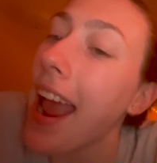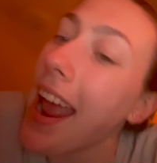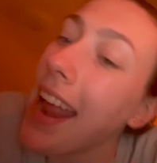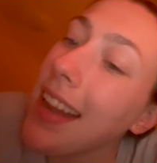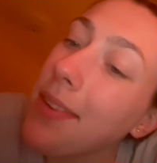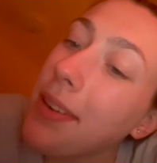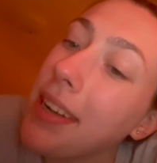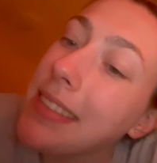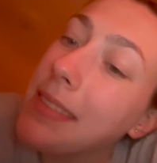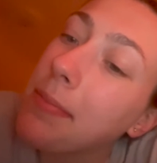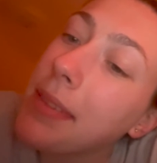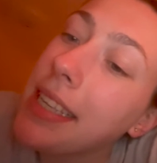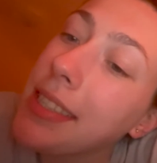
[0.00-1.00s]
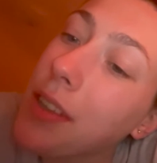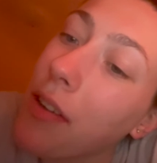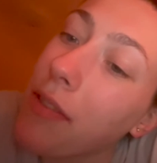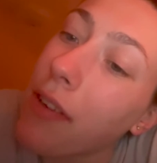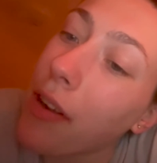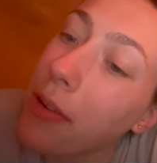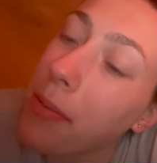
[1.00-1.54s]
Anyways, please go
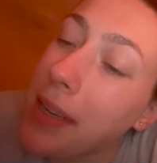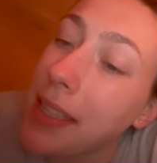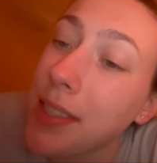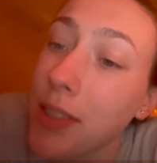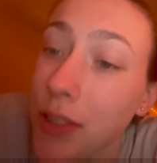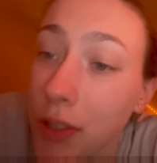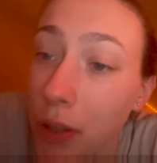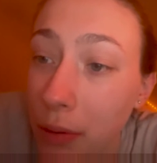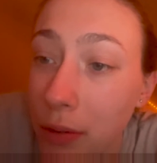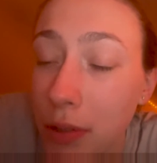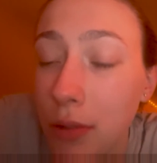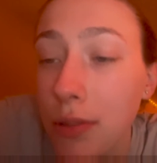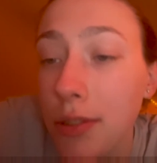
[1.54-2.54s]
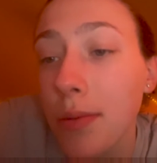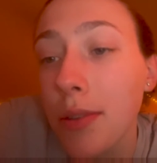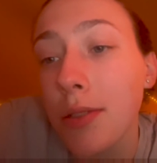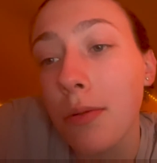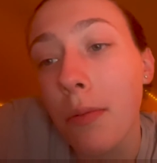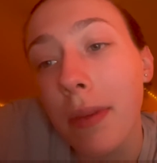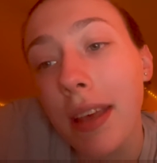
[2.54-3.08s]
follow my socials,
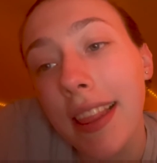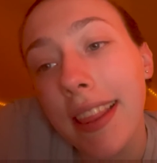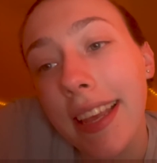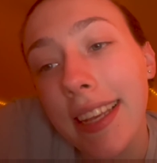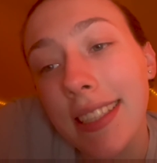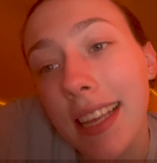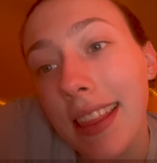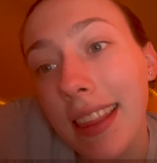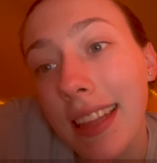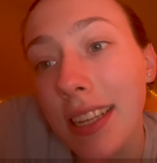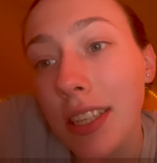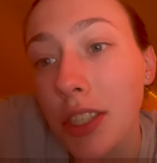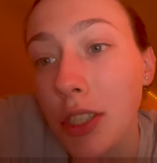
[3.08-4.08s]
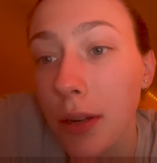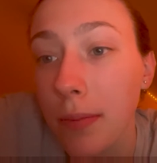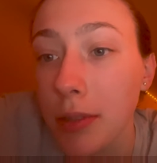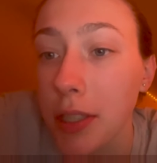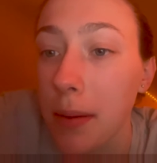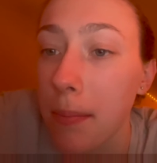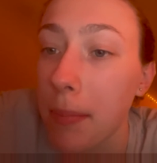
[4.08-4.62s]
which will be linked in the
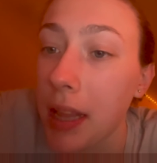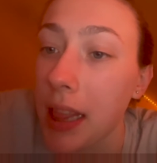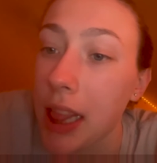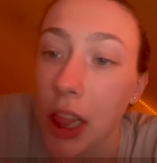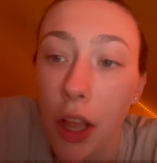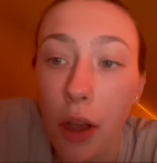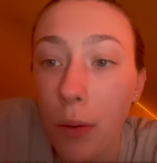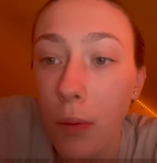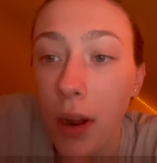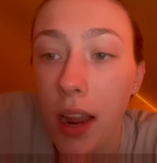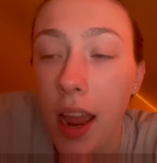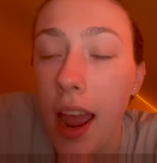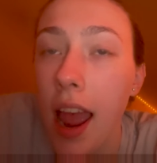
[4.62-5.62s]
description below.